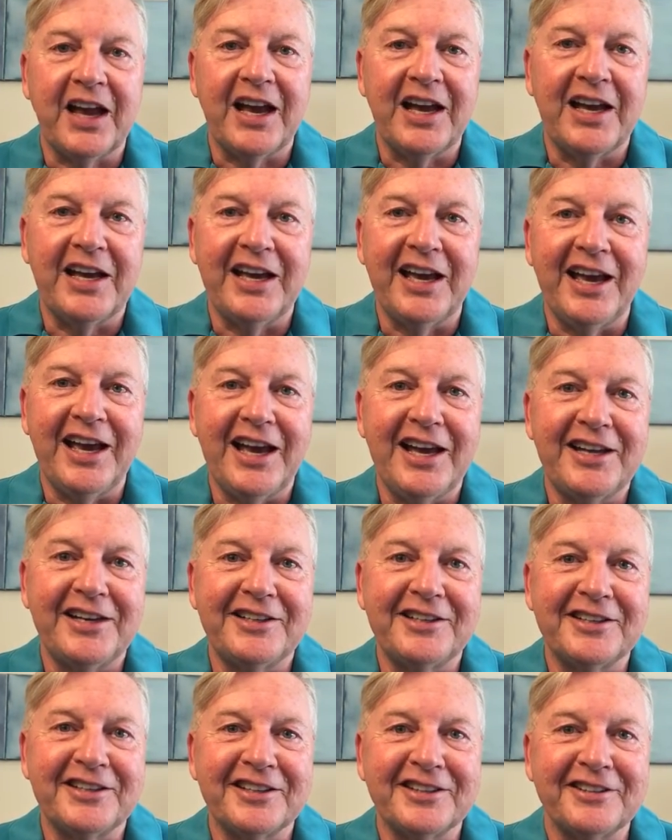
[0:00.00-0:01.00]
I
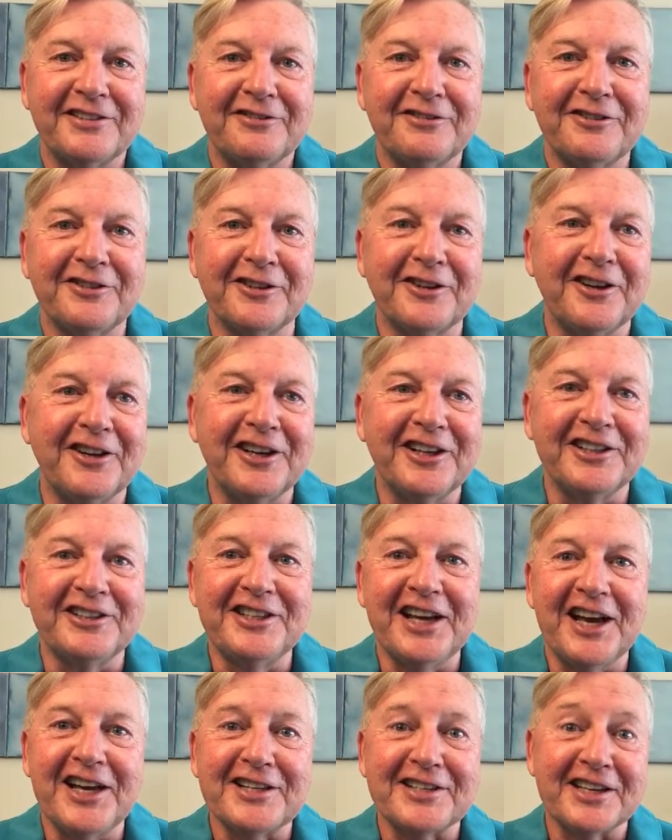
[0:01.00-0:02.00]
had forgotten
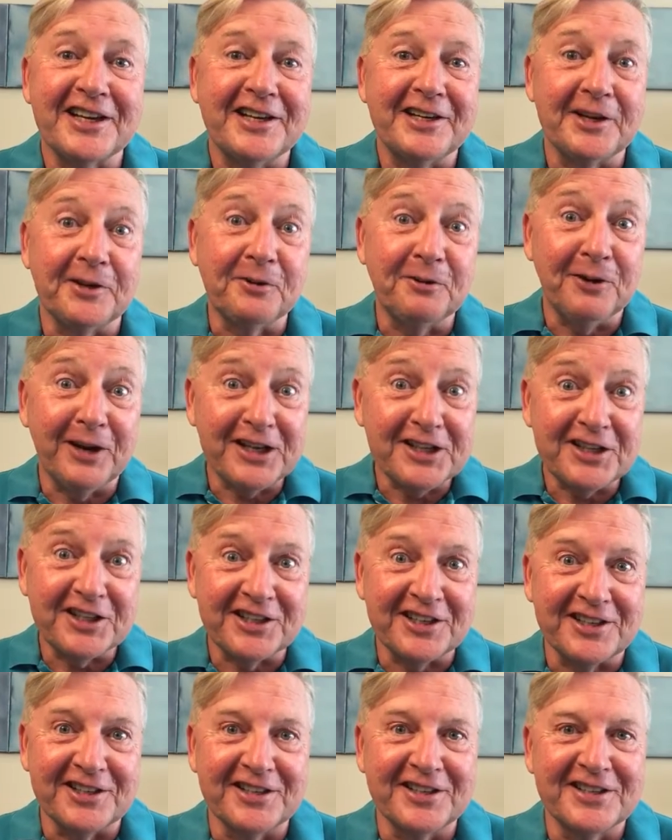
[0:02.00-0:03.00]
to ask any
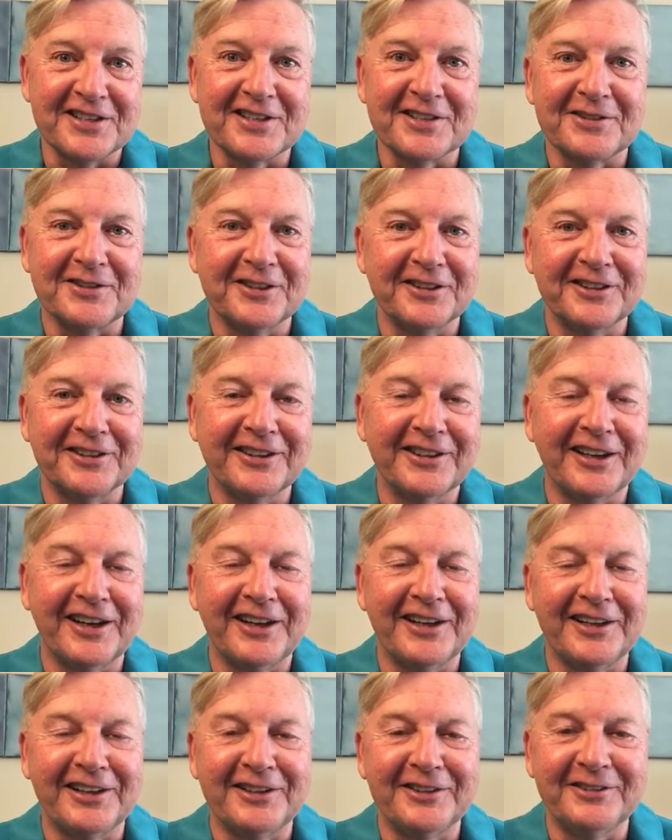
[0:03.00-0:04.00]
questions
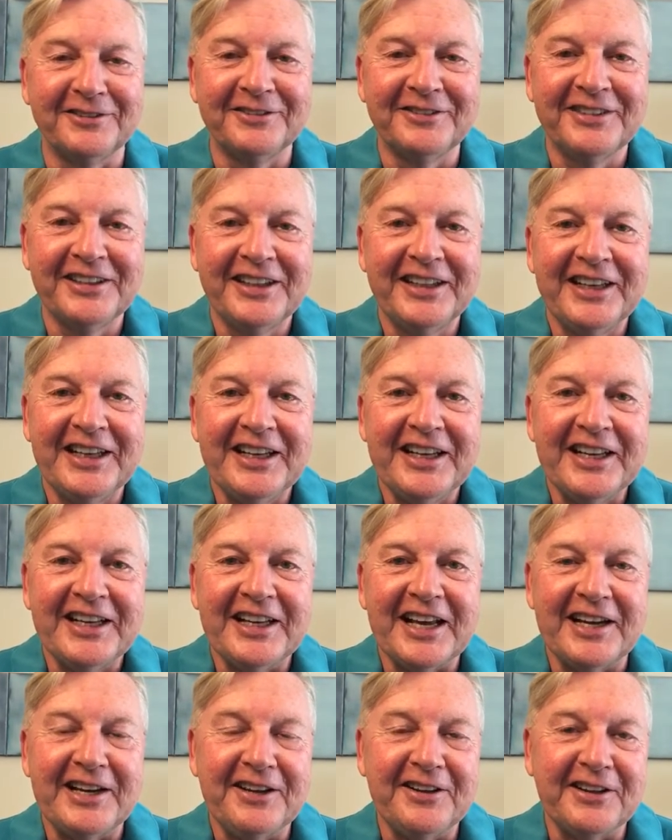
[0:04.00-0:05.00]
or
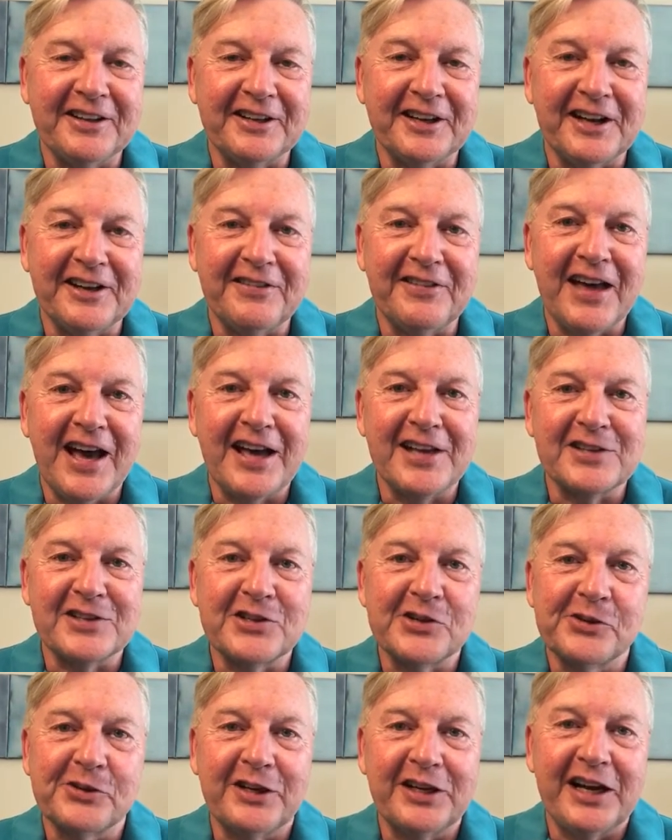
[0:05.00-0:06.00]
anything like that.
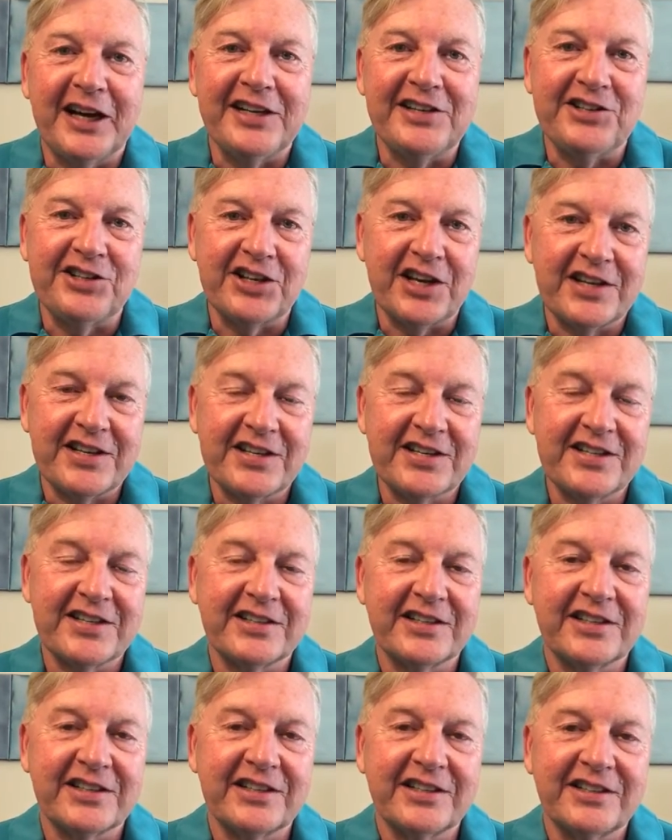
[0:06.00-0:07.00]
So I
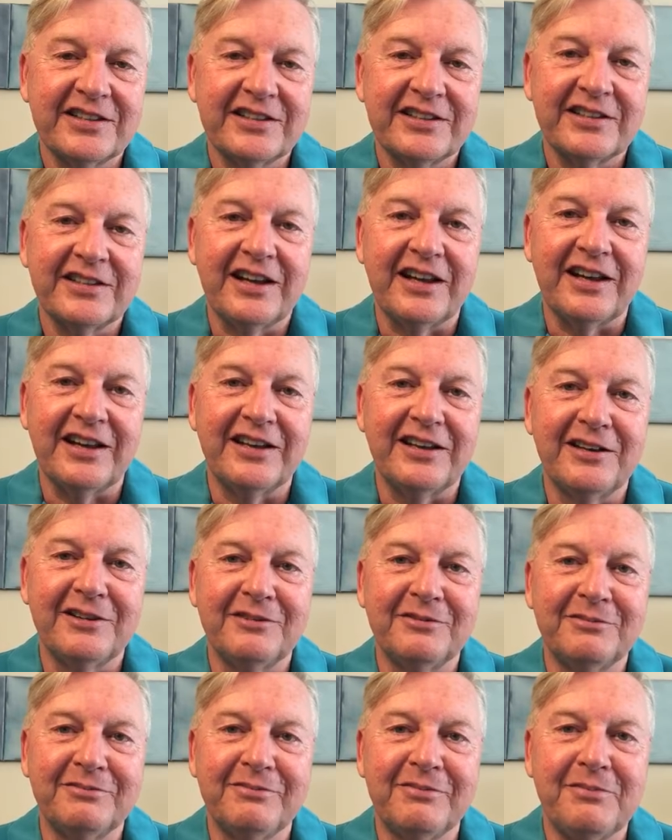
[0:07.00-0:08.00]
just
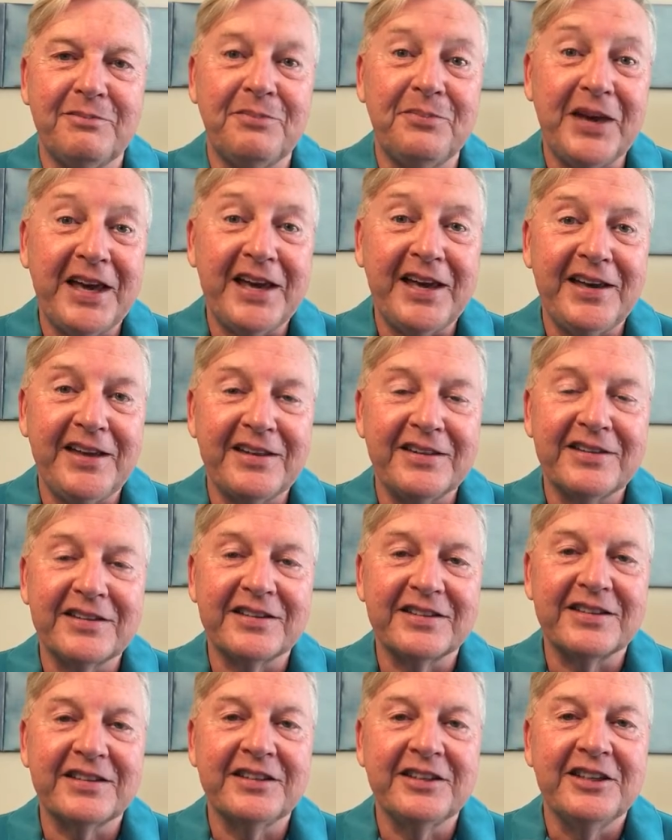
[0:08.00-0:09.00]

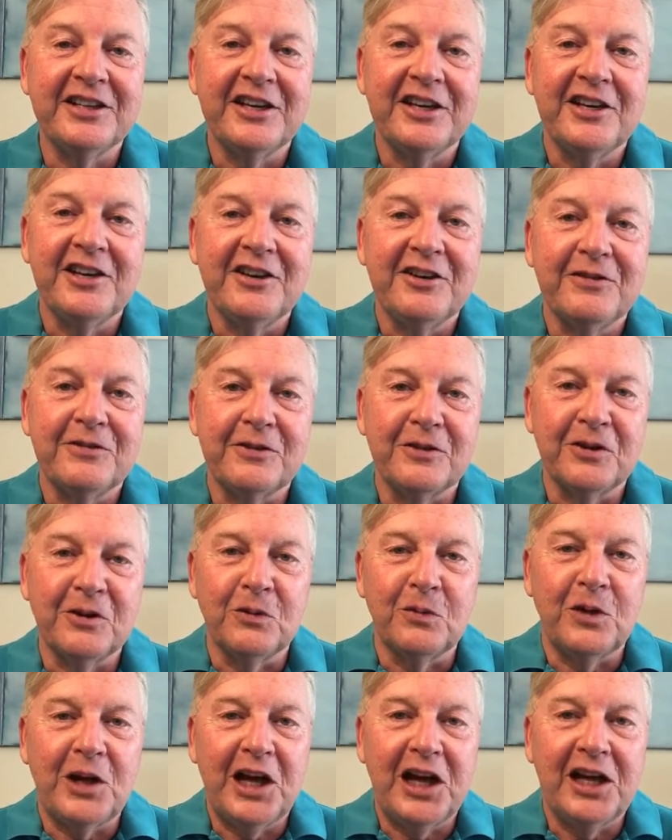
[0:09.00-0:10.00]
bathed for
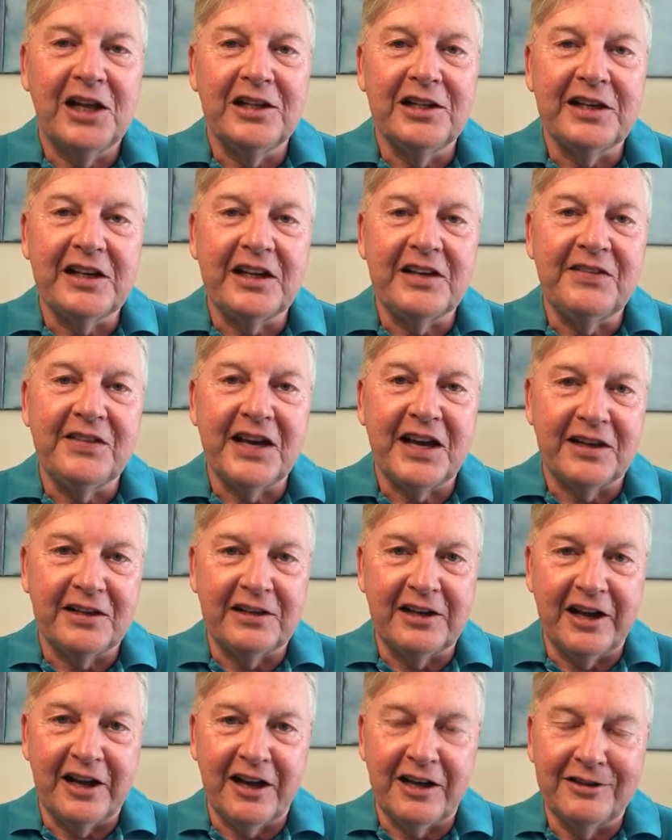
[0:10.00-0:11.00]
a while in
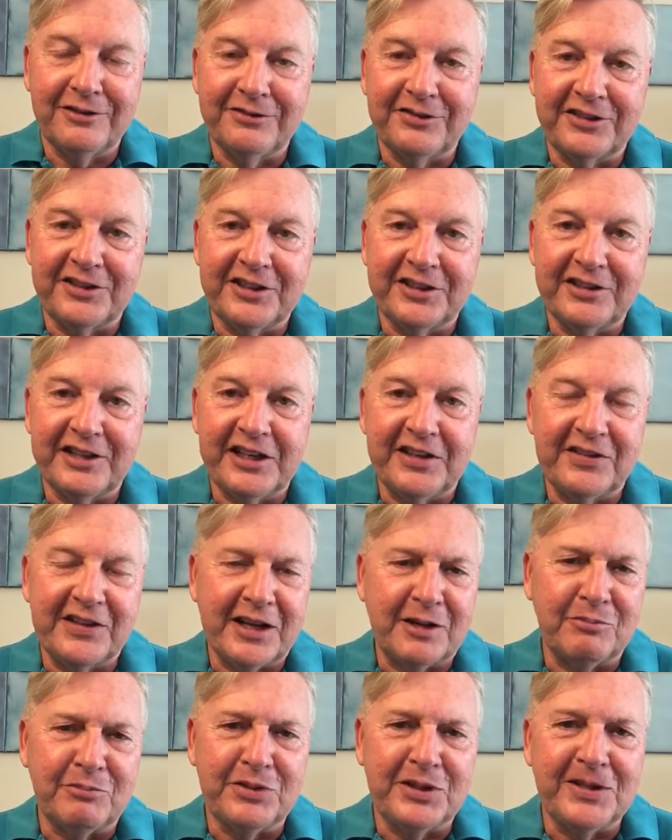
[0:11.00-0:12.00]
that love and in
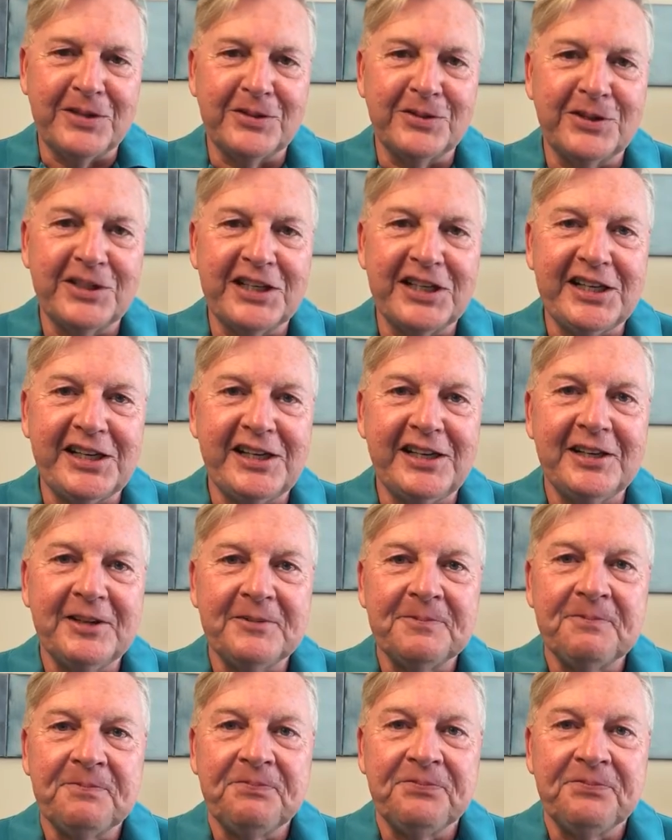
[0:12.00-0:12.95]
that beauty